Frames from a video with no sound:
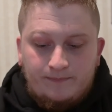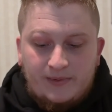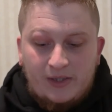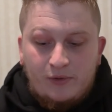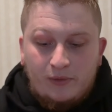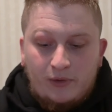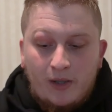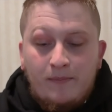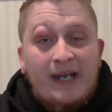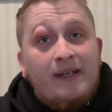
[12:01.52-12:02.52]
you can
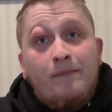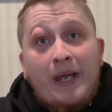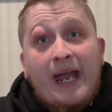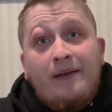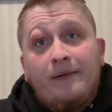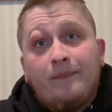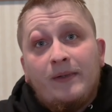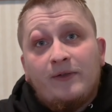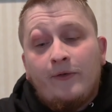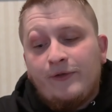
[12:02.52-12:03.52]
come back him back,
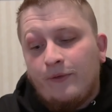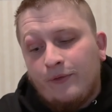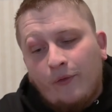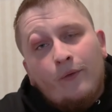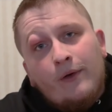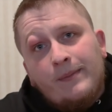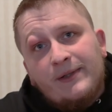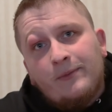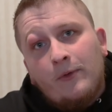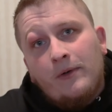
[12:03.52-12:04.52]
as long as you don't control another
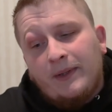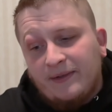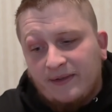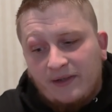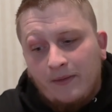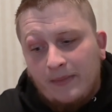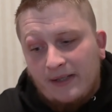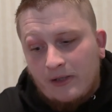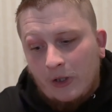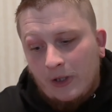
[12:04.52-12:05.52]
Beast Warrior, because it's
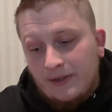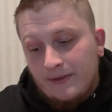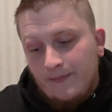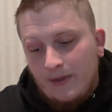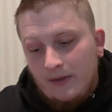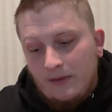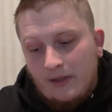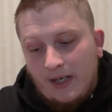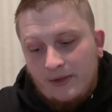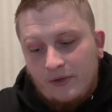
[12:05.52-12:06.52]
comeback clause.
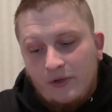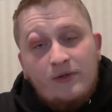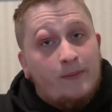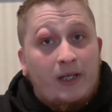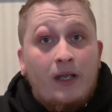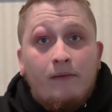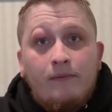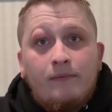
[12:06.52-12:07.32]
And you can use him again.